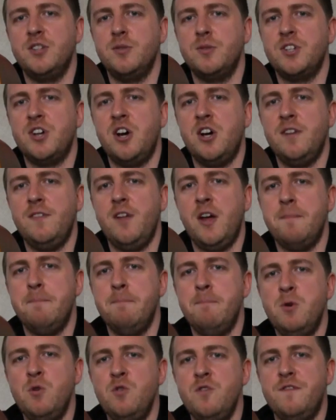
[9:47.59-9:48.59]
So it's kind of like
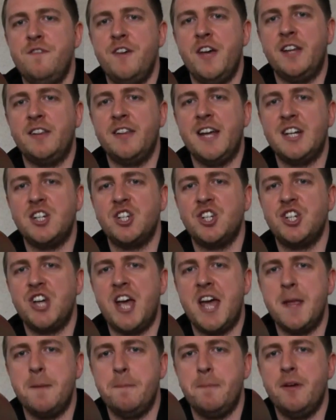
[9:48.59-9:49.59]
moving that
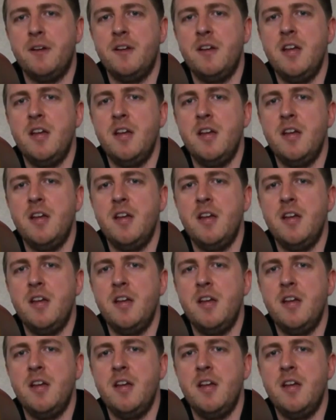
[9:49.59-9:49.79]
shape,